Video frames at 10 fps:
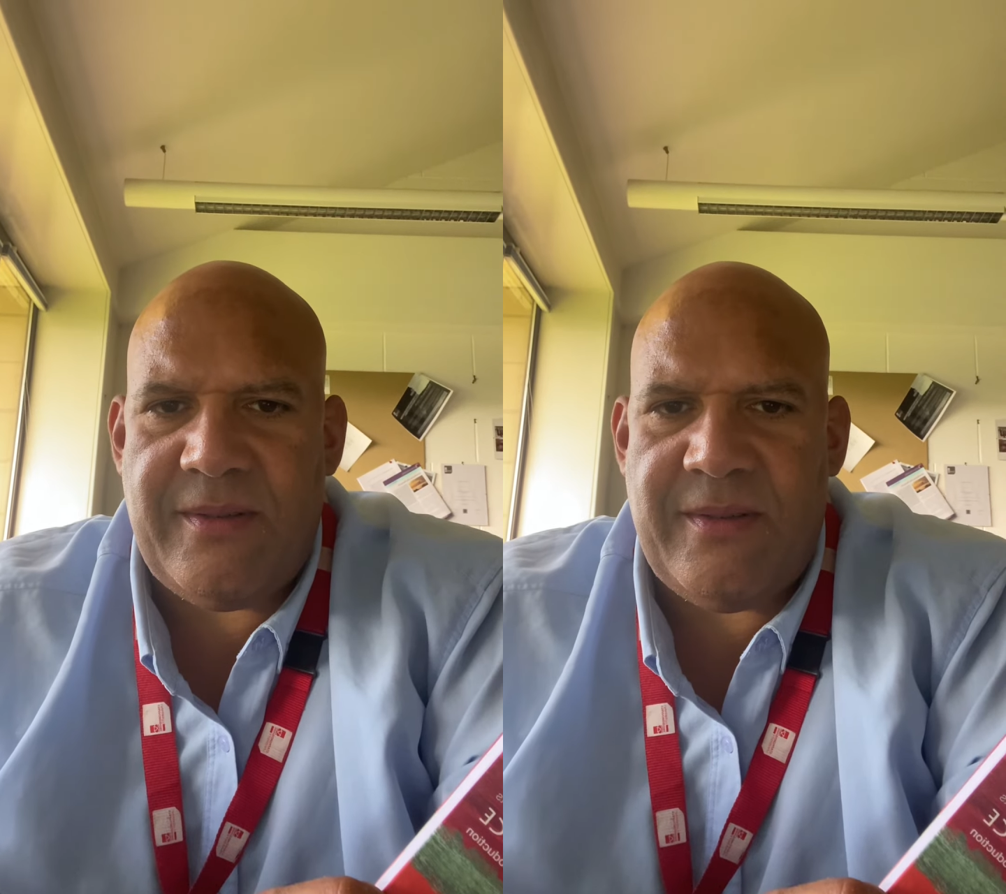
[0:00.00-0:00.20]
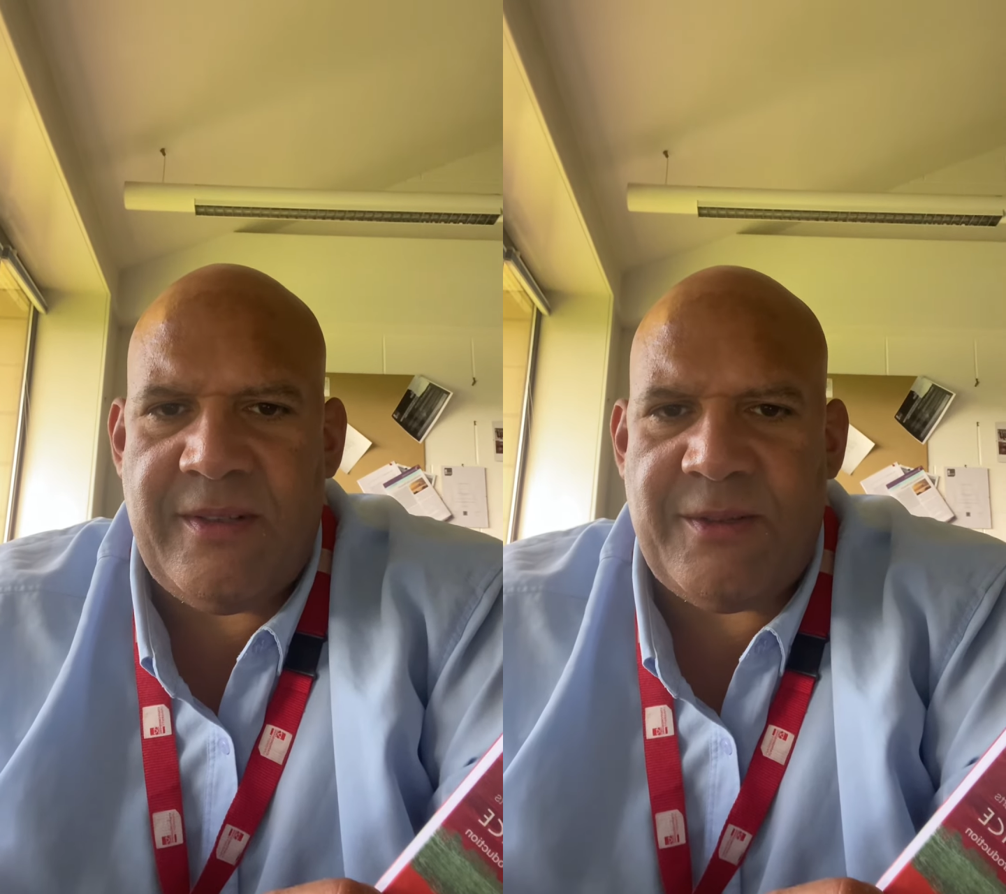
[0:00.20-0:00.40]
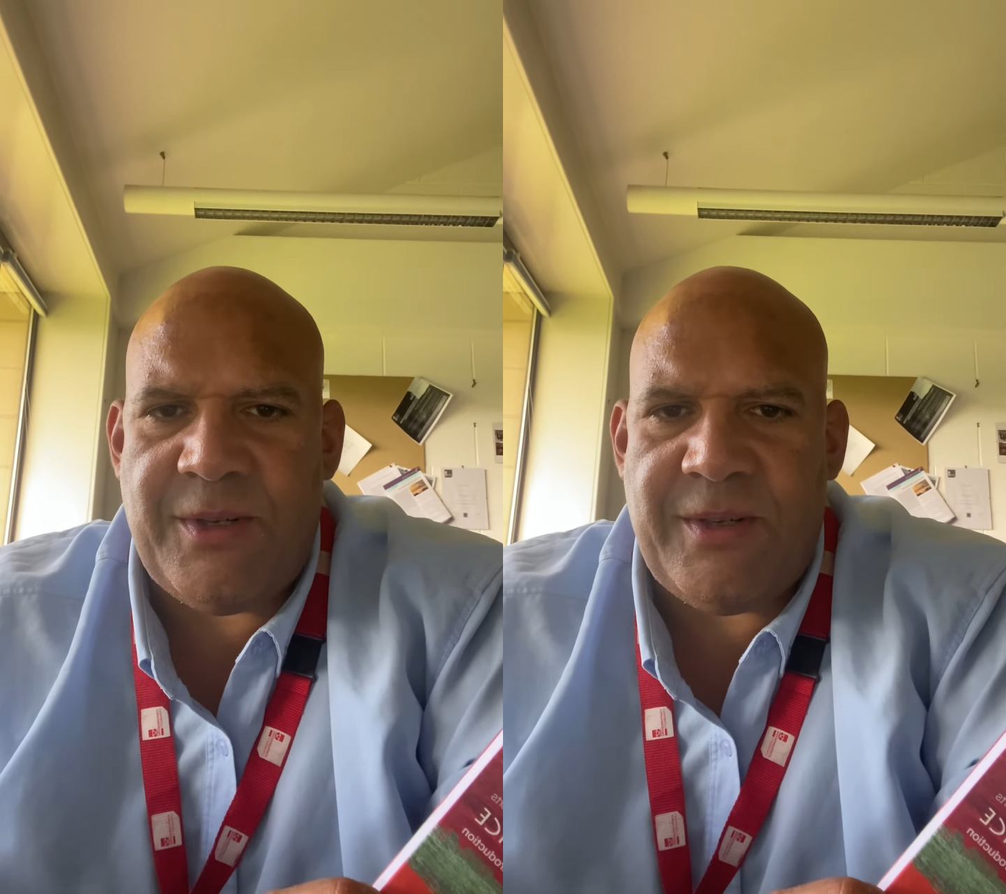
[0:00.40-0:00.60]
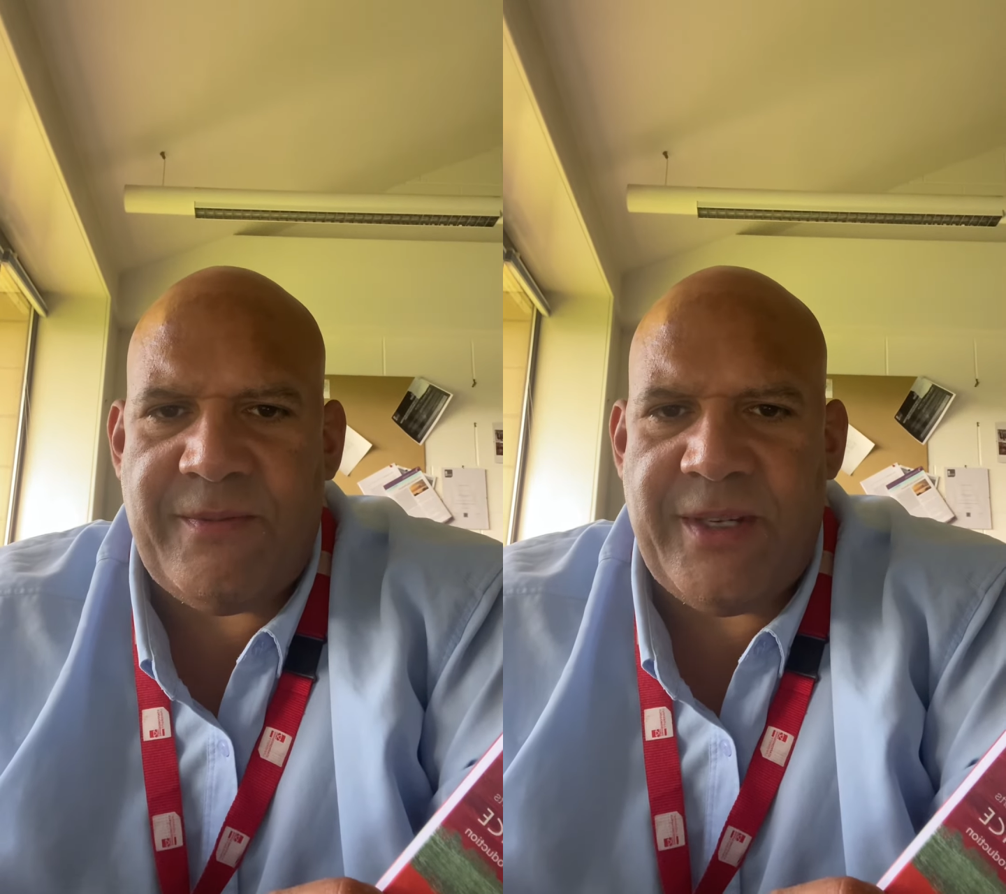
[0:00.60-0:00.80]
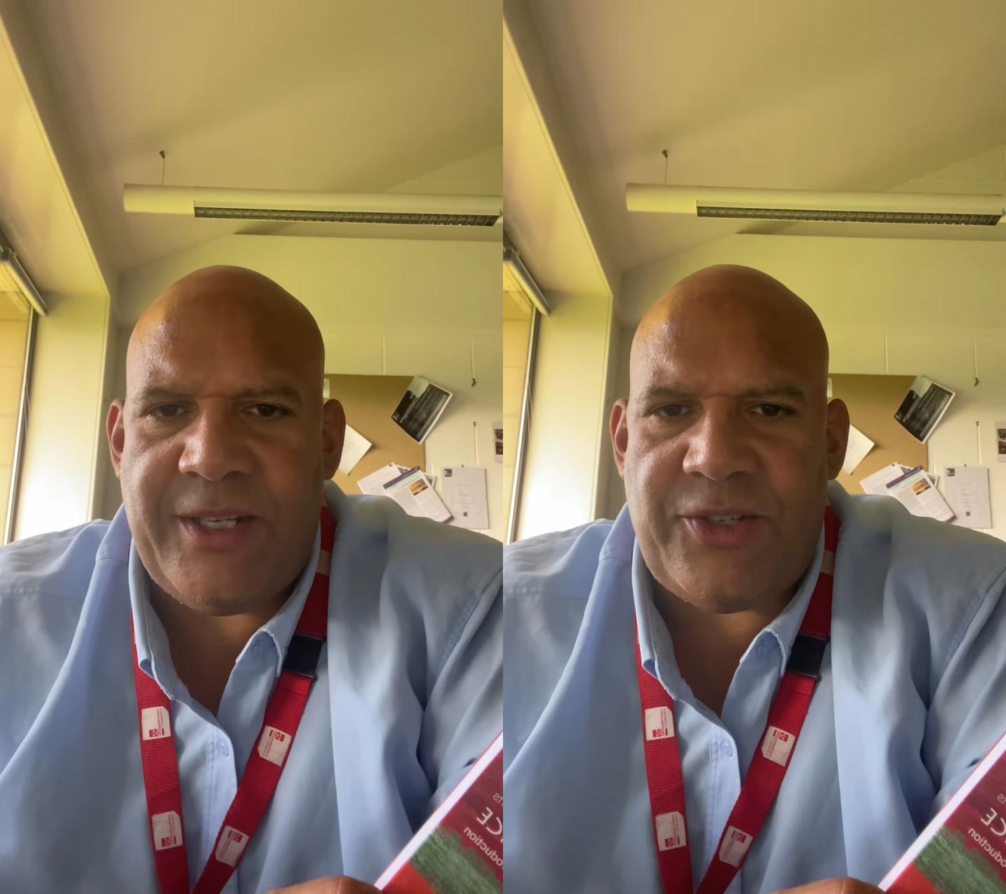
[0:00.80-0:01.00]
There's one
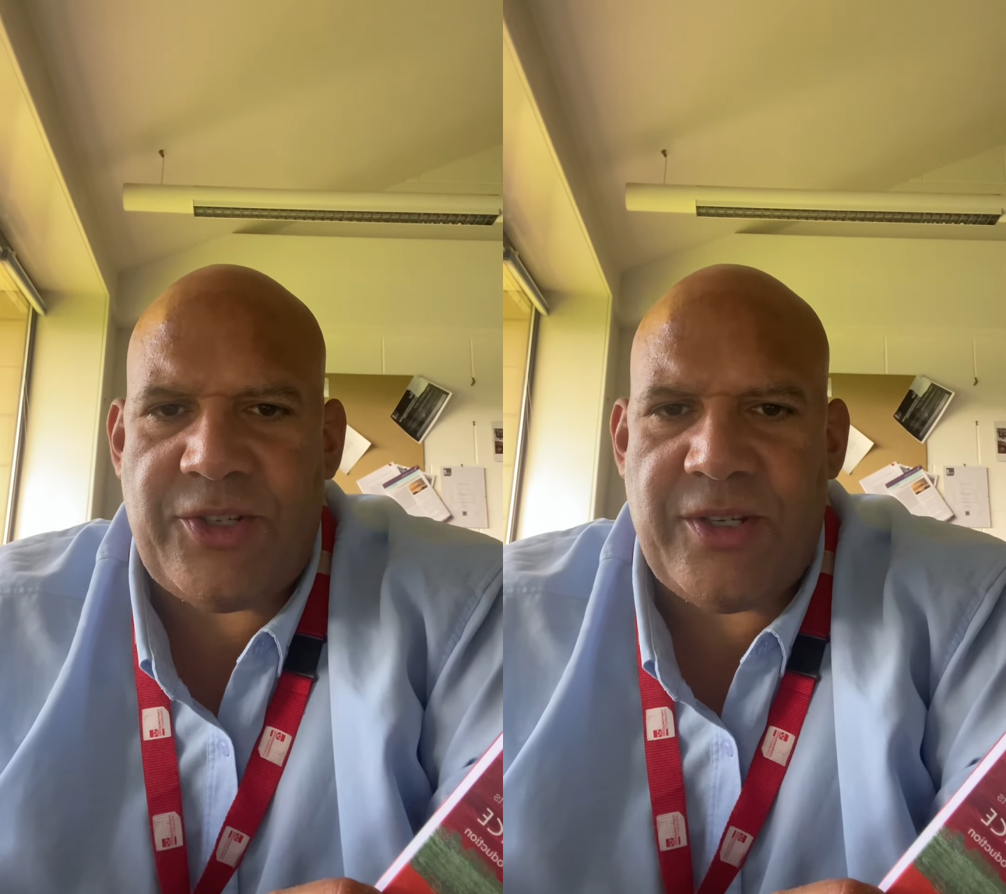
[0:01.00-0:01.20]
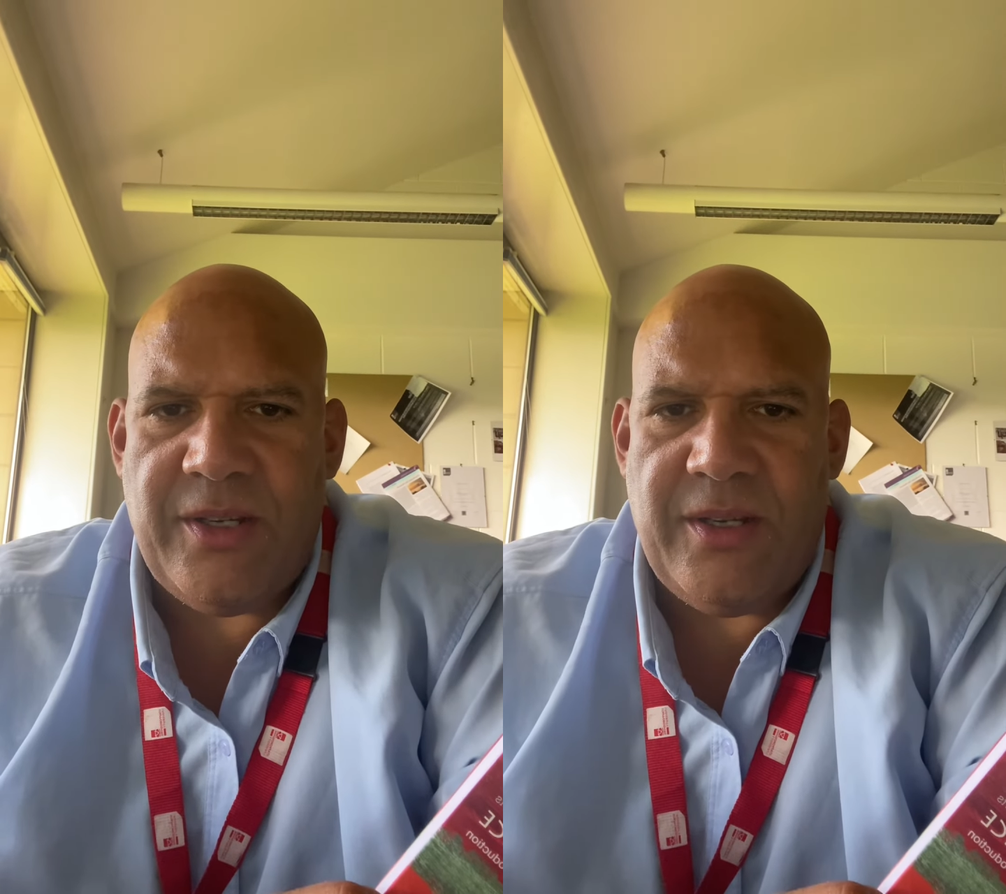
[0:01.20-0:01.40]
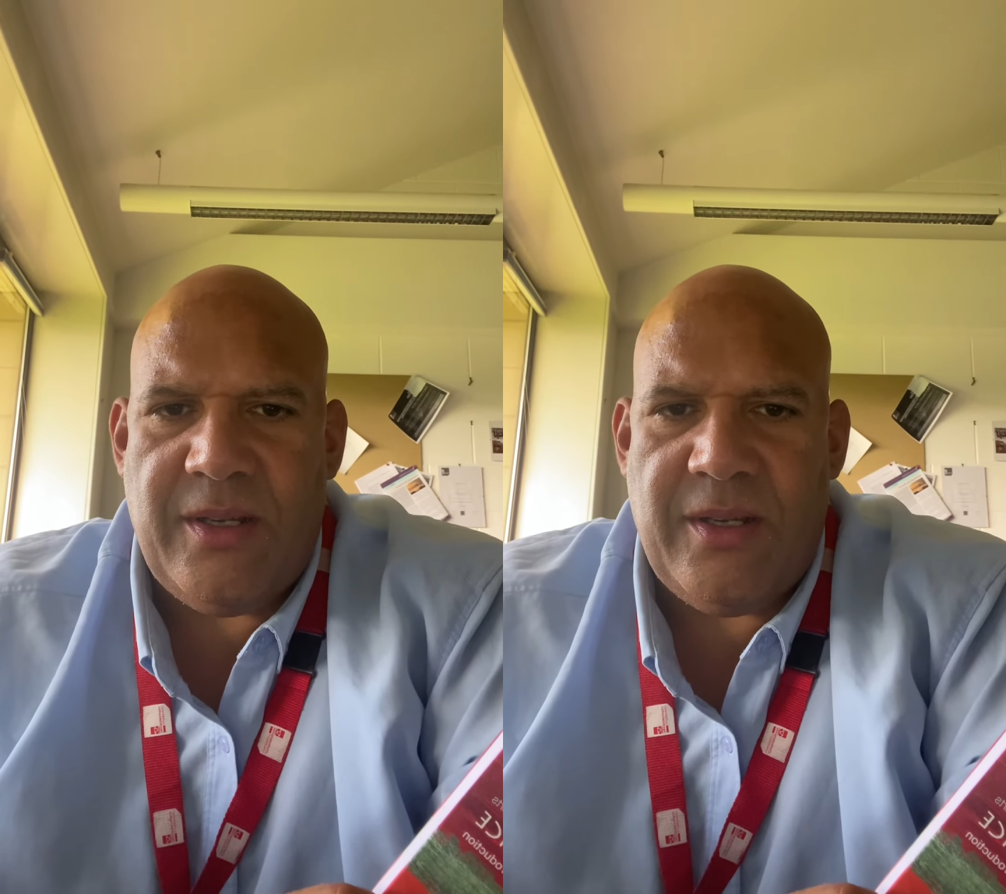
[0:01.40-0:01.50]
of which